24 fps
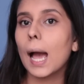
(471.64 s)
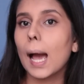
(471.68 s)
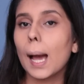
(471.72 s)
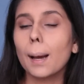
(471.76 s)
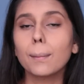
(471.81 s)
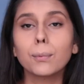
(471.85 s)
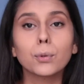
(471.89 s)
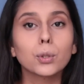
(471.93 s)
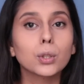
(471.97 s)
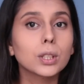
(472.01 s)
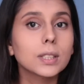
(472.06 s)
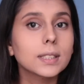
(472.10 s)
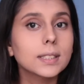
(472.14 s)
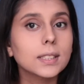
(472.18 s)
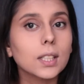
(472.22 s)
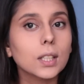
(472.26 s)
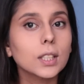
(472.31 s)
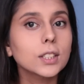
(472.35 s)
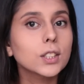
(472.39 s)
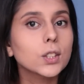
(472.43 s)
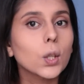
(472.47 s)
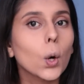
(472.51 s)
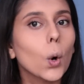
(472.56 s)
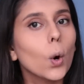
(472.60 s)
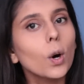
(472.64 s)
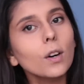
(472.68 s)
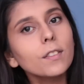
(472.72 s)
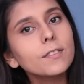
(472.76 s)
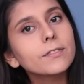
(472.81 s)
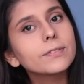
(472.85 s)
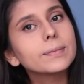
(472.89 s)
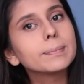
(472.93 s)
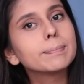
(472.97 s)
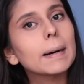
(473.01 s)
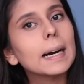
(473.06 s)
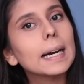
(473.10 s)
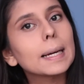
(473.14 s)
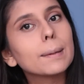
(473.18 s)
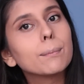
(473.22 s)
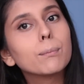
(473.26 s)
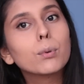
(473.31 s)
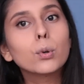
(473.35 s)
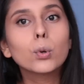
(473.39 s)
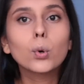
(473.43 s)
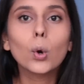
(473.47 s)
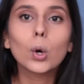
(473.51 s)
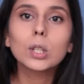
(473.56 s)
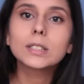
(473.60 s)
I'm gonna start off by
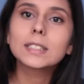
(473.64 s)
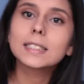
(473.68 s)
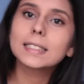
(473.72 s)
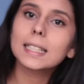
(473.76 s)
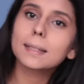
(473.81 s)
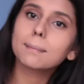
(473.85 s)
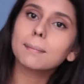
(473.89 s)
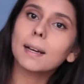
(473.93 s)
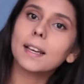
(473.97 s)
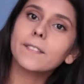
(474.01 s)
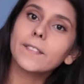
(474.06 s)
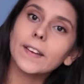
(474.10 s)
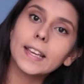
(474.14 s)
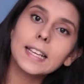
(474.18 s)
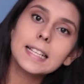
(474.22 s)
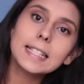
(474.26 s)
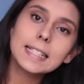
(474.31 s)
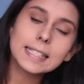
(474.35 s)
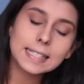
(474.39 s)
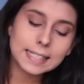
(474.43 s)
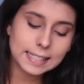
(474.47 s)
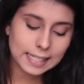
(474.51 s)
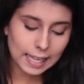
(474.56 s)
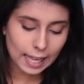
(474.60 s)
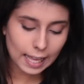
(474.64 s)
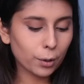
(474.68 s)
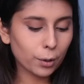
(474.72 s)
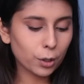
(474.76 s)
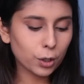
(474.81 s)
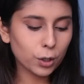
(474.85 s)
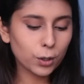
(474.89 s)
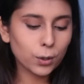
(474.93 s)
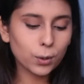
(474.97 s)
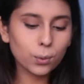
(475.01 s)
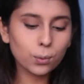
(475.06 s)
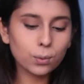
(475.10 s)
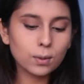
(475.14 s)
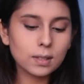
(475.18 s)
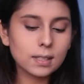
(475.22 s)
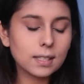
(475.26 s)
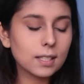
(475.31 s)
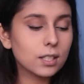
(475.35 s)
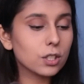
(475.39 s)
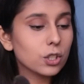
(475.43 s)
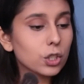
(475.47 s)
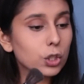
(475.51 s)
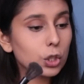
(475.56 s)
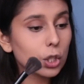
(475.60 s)
bronzing my face. gonna use
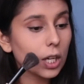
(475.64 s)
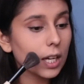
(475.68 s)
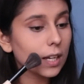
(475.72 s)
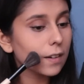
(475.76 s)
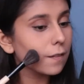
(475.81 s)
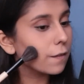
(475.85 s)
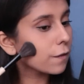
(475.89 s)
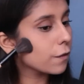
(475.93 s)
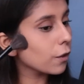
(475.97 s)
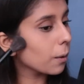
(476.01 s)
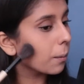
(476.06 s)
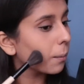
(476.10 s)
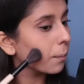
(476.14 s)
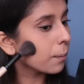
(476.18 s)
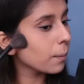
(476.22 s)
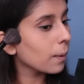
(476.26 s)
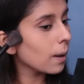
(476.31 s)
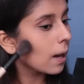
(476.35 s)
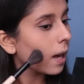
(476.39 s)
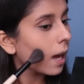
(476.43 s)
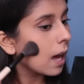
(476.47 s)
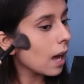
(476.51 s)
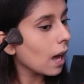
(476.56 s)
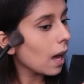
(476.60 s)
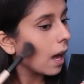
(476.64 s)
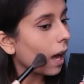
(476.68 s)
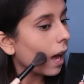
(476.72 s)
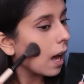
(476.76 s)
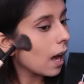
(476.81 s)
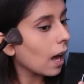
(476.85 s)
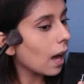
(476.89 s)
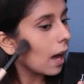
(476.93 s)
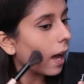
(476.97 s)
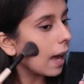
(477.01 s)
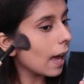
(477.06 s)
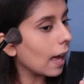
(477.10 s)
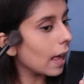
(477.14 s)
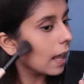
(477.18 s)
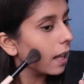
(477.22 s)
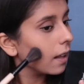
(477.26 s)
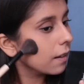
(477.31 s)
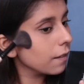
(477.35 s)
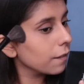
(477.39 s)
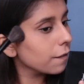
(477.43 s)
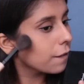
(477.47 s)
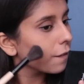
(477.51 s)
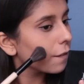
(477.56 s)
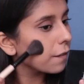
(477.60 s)
this shade from
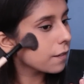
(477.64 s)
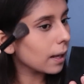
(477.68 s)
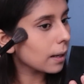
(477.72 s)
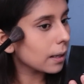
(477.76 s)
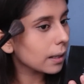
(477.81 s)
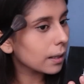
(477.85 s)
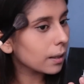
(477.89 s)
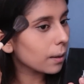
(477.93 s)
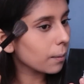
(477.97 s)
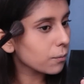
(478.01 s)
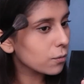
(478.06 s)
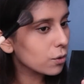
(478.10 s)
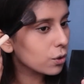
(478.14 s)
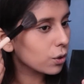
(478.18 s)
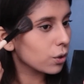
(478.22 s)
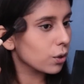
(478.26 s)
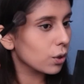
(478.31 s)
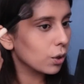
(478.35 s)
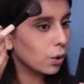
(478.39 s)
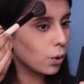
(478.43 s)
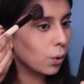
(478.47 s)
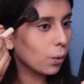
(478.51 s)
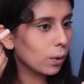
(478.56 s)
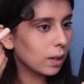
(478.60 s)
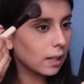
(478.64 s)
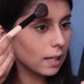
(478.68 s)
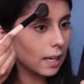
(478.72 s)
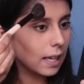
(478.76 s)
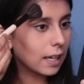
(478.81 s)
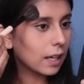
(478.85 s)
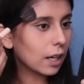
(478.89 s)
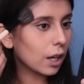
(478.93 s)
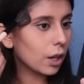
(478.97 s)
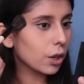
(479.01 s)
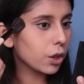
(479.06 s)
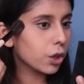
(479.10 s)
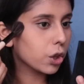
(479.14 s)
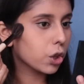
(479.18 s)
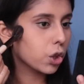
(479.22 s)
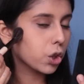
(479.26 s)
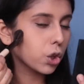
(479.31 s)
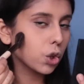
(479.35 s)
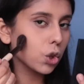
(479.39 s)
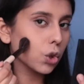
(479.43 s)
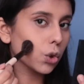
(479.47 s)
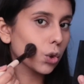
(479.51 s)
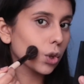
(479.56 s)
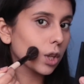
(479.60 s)
and I'm just gonna go in like a
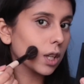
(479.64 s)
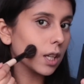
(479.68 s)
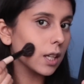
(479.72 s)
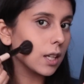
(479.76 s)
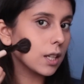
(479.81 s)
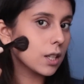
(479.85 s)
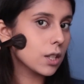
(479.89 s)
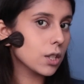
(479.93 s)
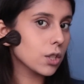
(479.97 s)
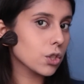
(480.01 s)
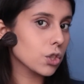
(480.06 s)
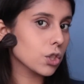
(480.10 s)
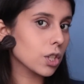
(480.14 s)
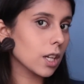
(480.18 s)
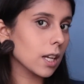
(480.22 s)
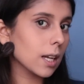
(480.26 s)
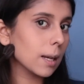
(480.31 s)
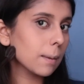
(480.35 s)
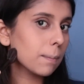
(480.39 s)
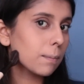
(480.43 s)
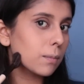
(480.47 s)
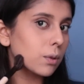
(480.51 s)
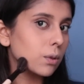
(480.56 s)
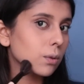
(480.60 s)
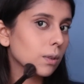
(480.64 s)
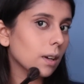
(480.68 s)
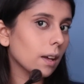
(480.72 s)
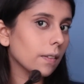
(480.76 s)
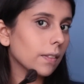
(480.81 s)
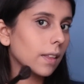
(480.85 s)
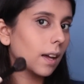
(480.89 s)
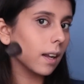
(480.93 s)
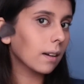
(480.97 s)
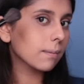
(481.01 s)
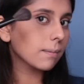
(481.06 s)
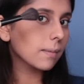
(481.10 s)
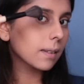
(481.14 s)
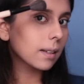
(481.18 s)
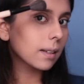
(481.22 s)
3 shape. You get that?